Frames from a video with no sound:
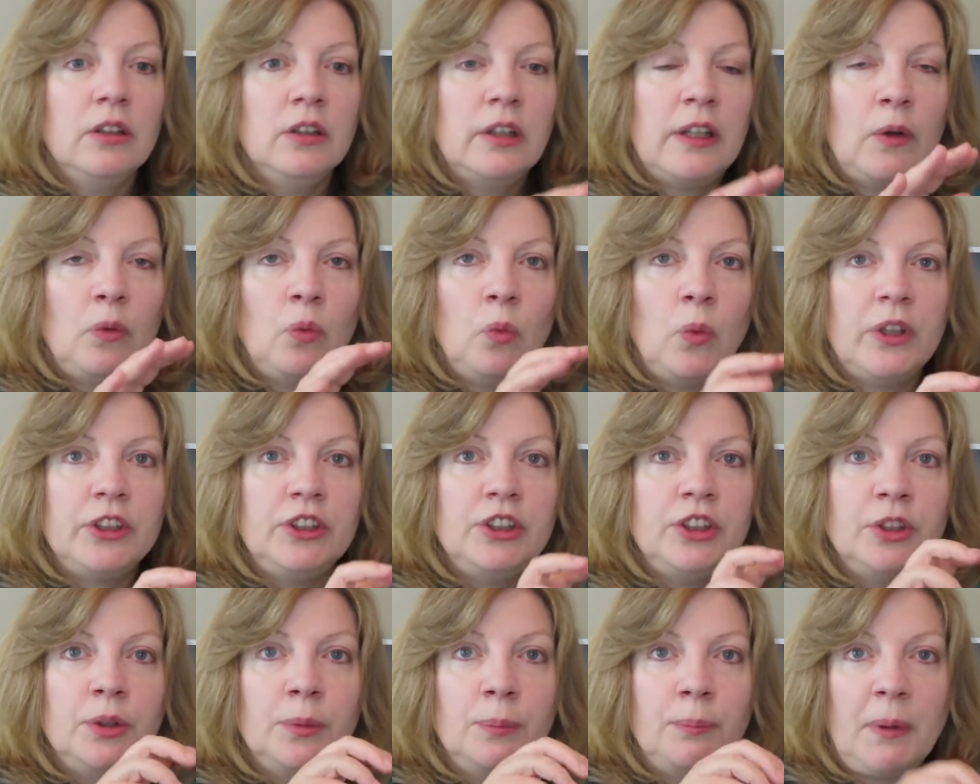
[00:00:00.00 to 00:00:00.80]
at
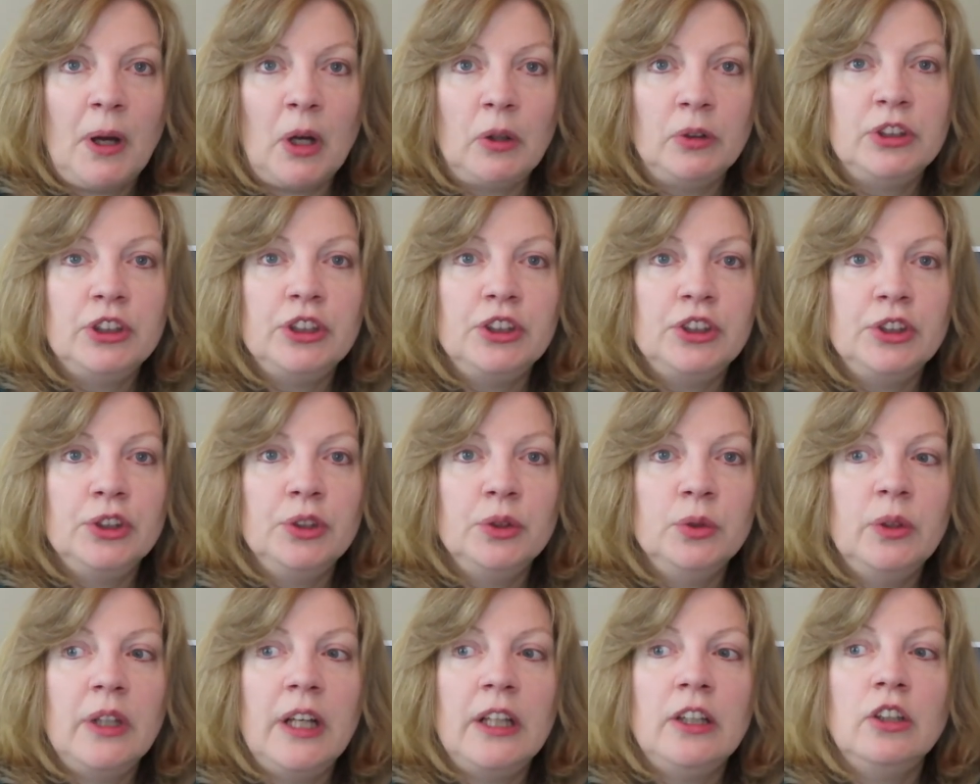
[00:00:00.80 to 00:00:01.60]
what you're about to
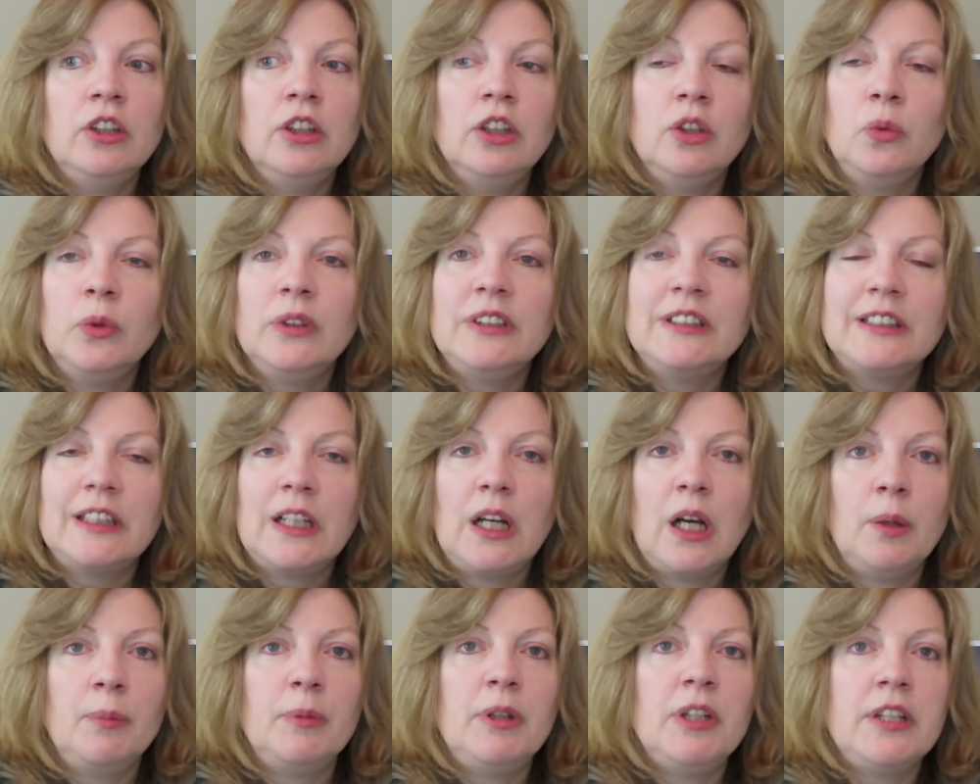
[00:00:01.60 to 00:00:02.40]
do and look what's
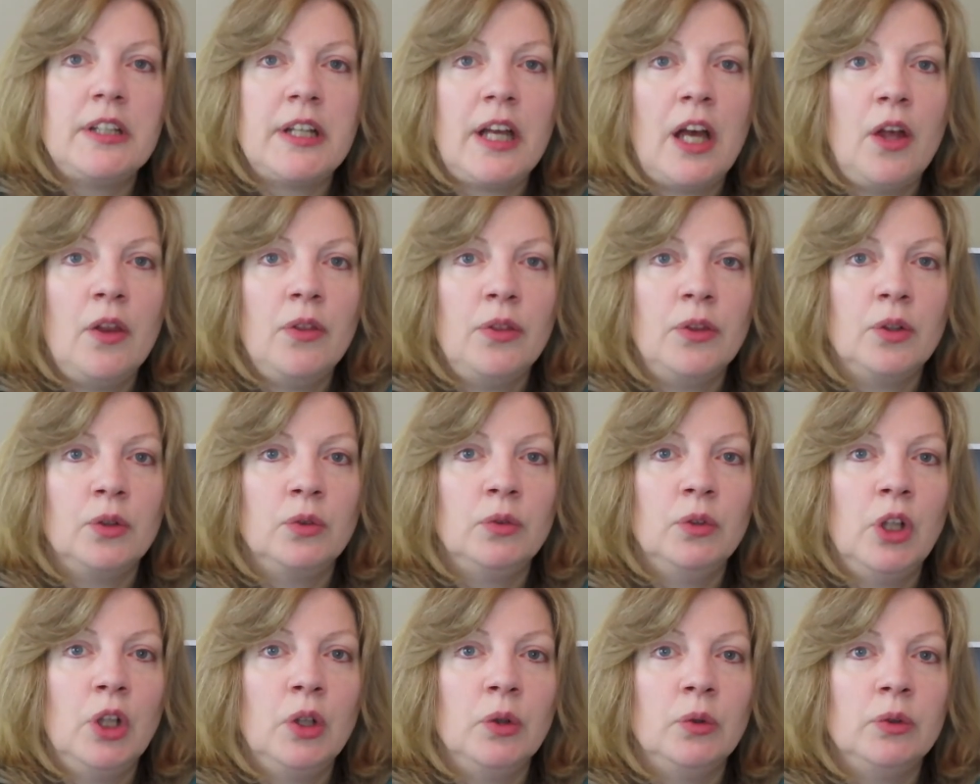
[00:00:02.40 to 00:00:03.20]
coming down the
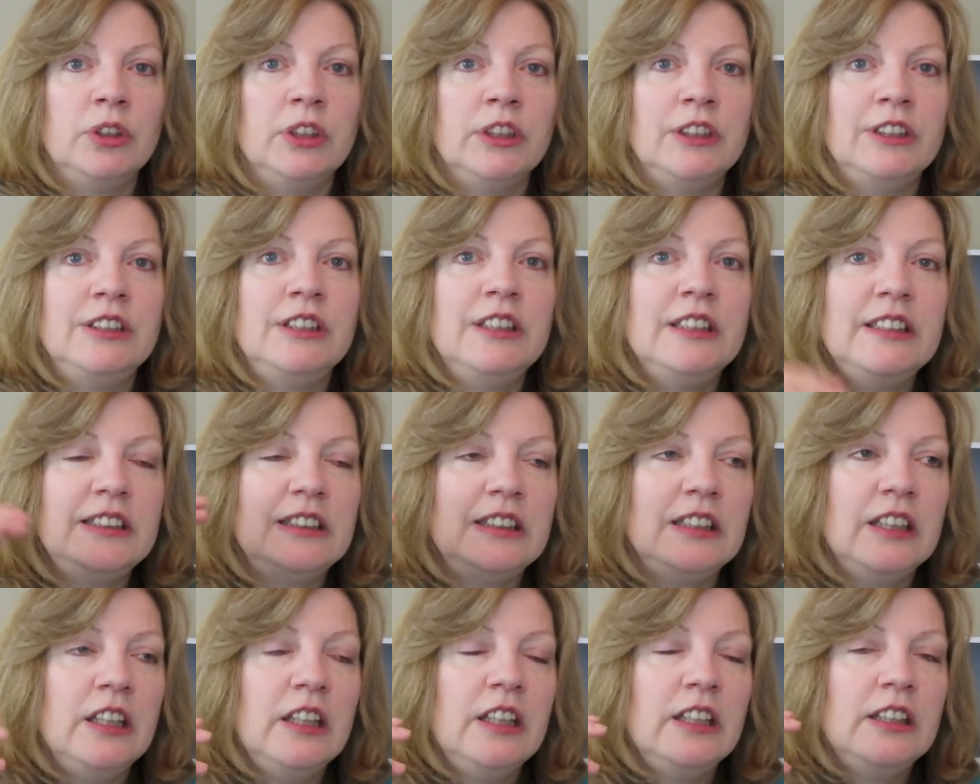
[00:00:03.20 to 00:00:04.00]
road,
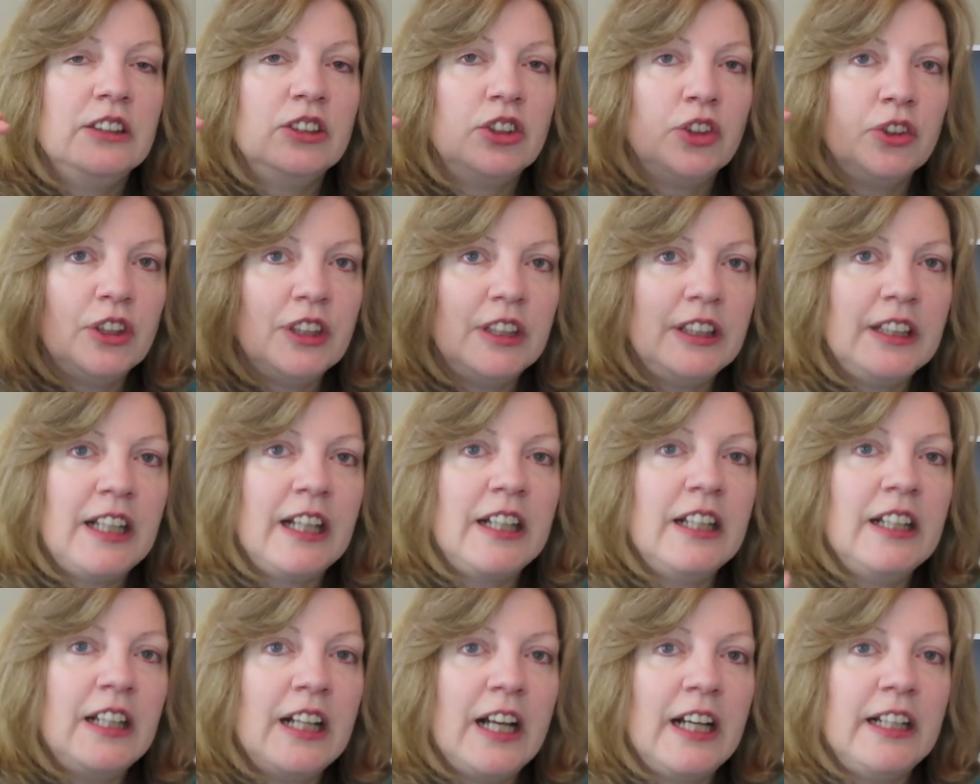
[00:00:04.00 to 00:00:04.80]
just so you can
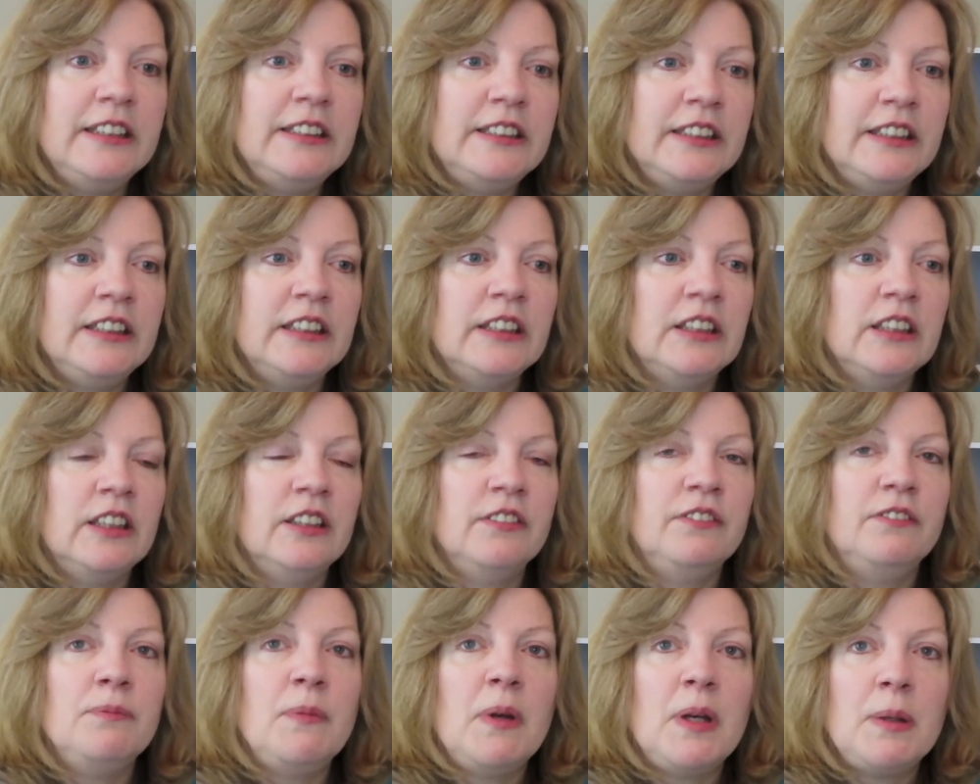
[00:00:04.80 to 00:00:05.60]
get an idea
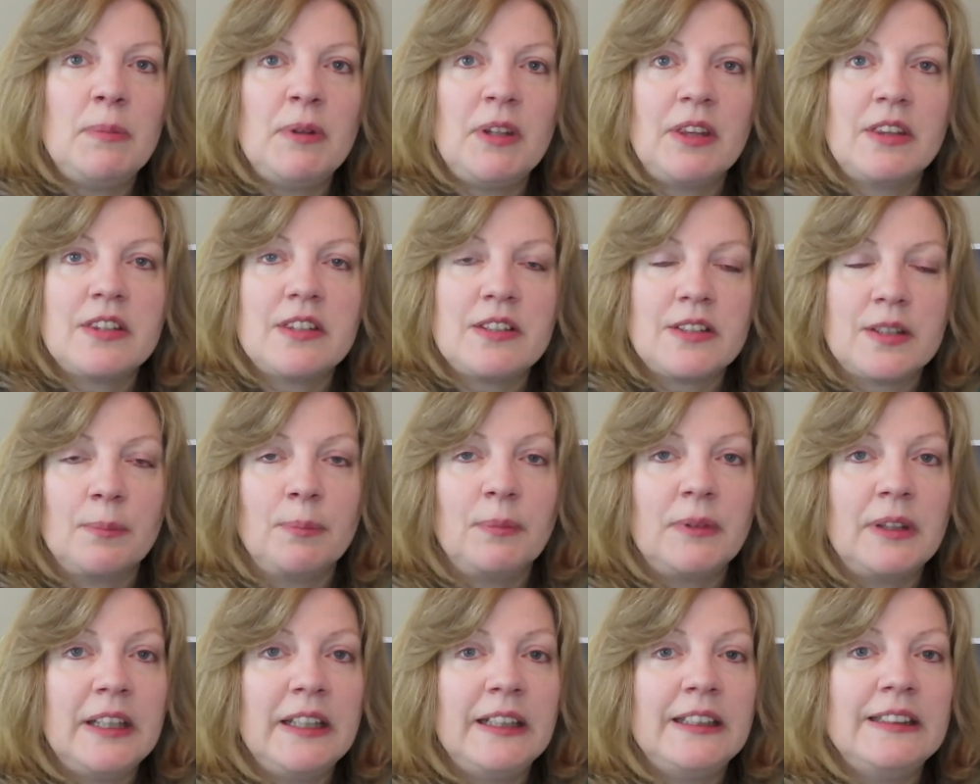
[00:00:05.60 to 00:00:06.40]
of maybe
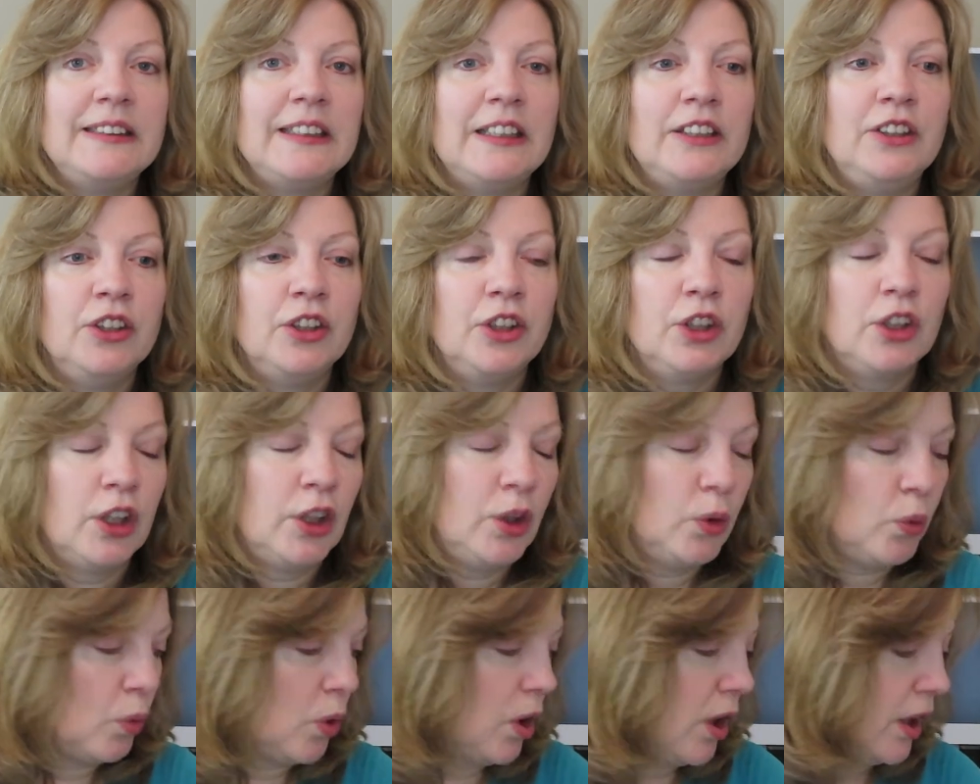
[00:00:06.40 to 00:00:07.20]
some things that you're going
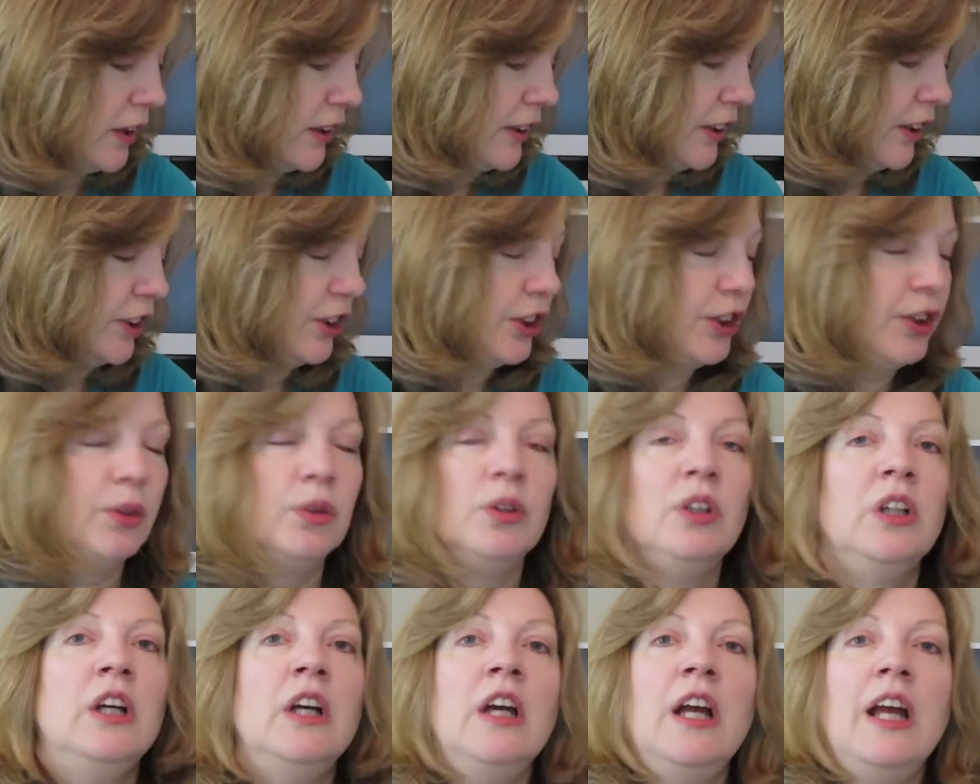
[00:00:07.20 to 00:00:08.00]
to want to do.